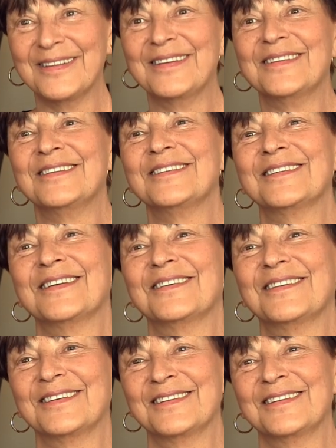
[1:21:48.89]
Must have been the, uh,
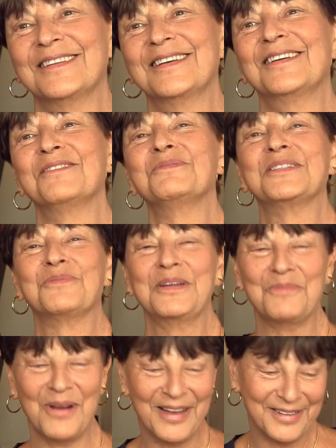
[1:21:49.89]
sweet wine. yeah.
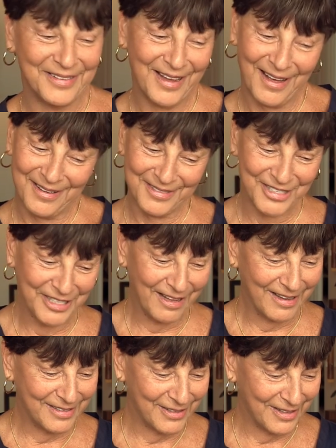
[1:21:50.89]
sweet wine. Yeah, she
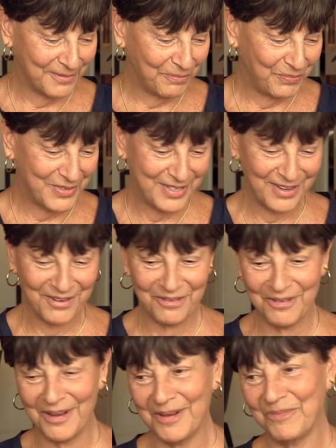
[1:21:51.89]
liked it.
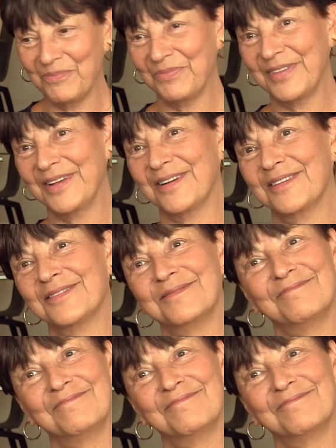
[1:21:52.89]
So um, you know,